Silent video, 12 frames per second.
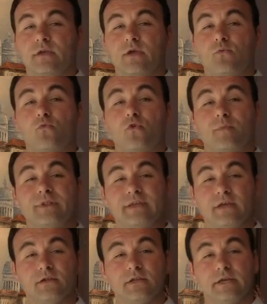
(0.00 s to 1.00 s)
Get warm and
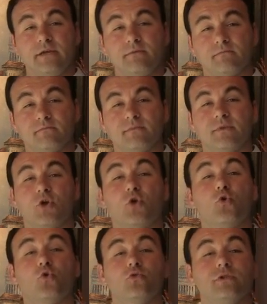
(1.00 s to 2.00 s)
tingly,
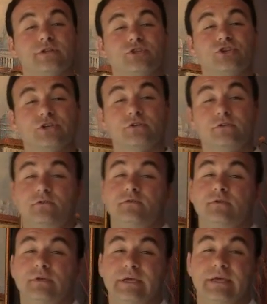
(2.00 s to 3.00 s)
cool and chill,
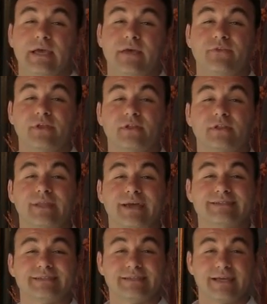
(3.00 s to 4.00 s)
and then
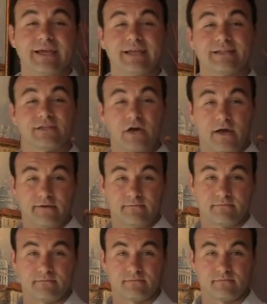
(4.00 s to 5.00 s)
nice and tight and taut.
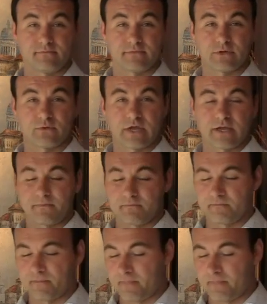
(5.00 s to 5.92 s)
Okay?